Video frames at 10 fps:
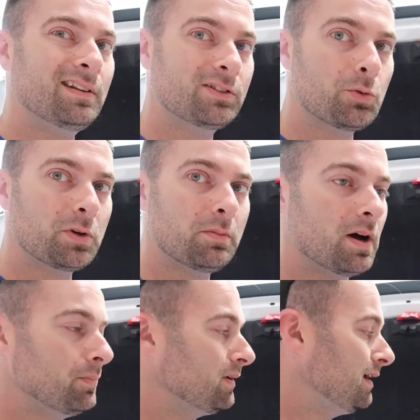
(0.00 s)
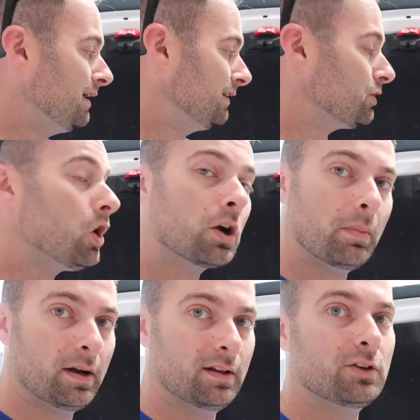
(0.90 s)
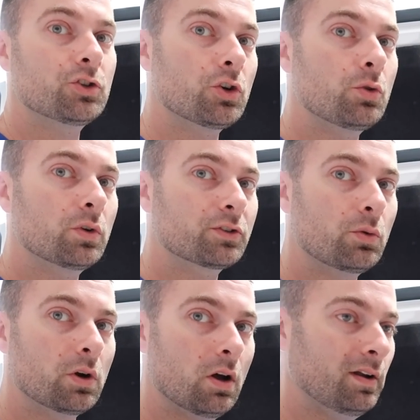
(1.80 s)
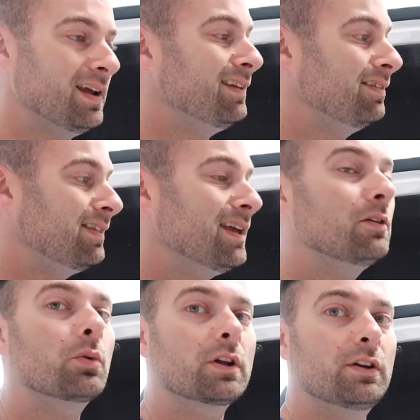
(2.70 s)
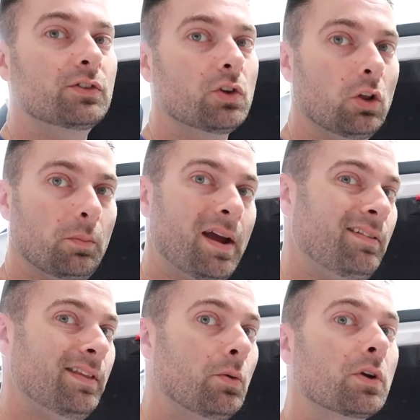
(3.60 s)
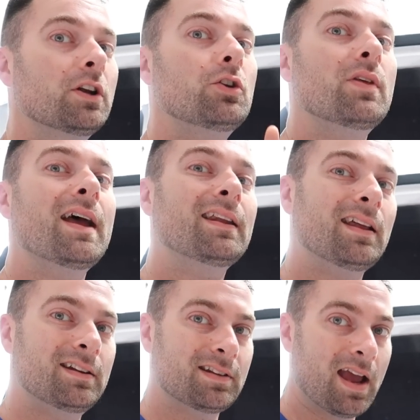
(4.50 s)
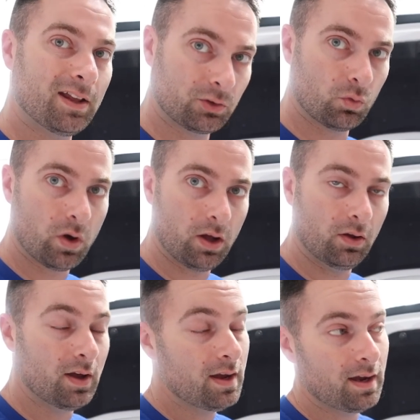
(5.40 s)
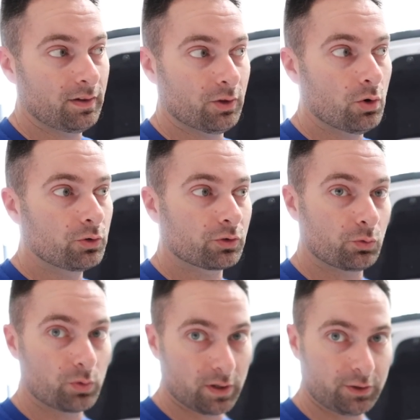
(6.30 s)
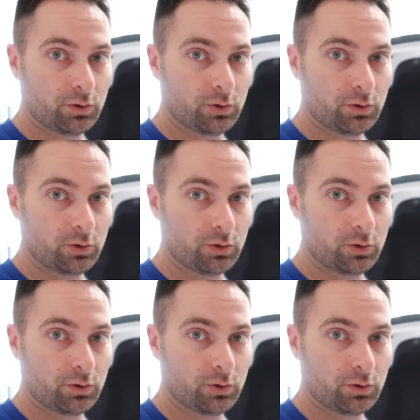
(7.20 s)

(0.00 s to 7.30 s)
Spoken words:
let's open them up and talk about it and show you what's going on, and then we're going to install them, and then we're going to do the headlights as well. And those are really